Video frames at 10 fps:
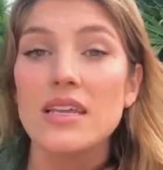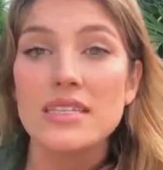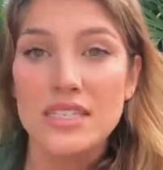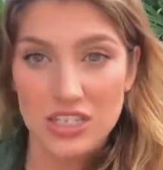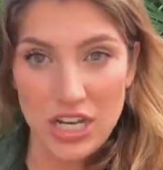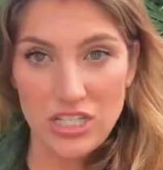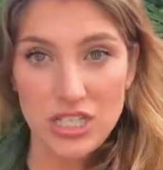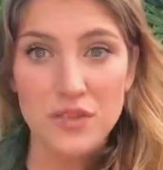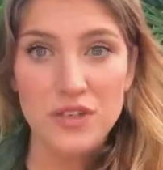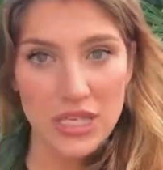
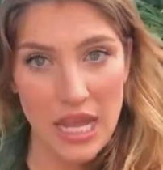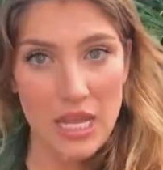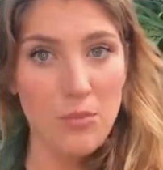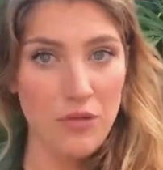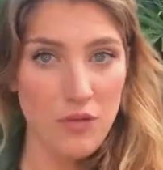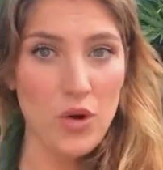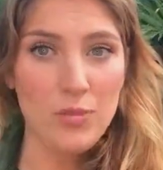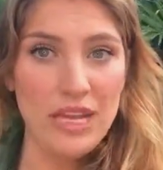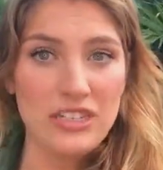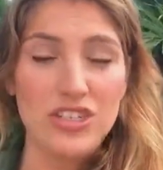Suggestions for taking before
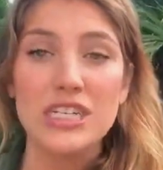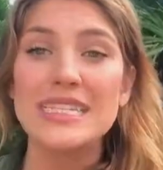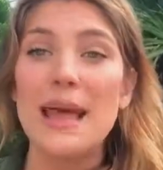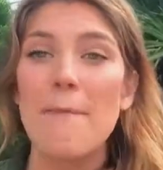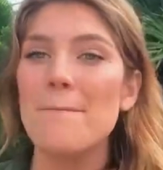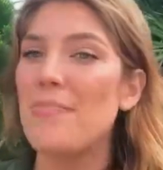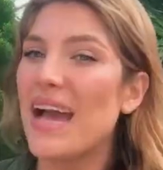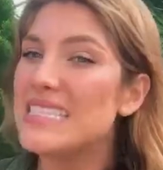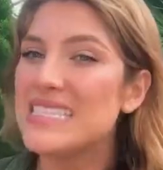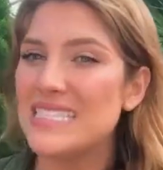pictures:
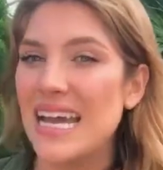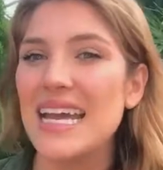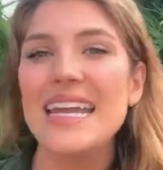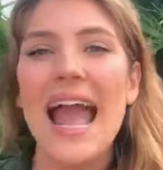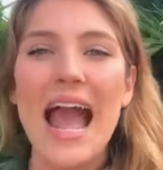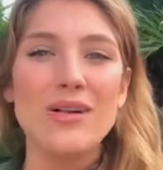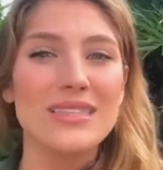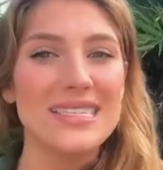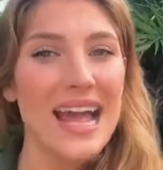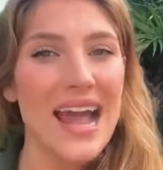best done
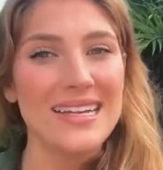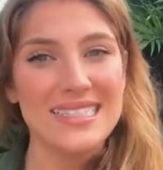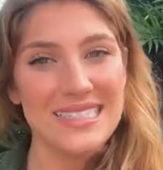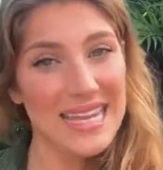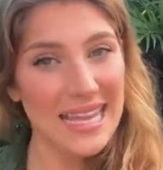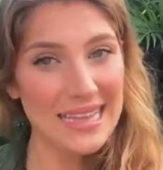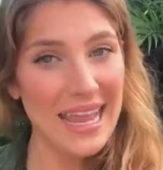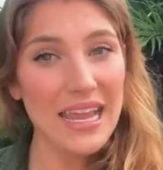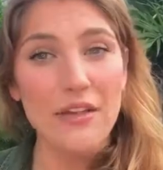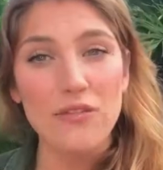outside in
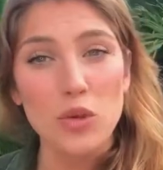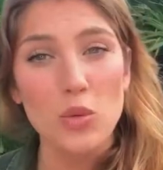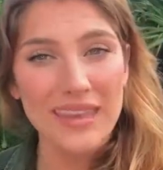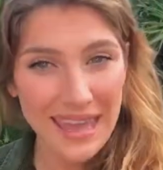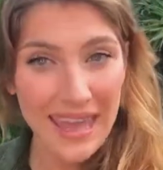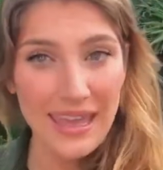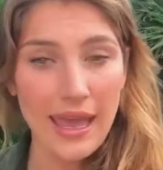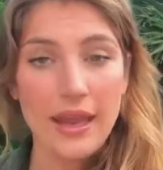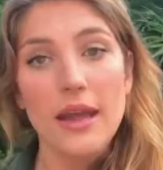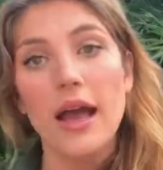daylight if you
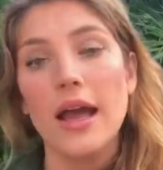can.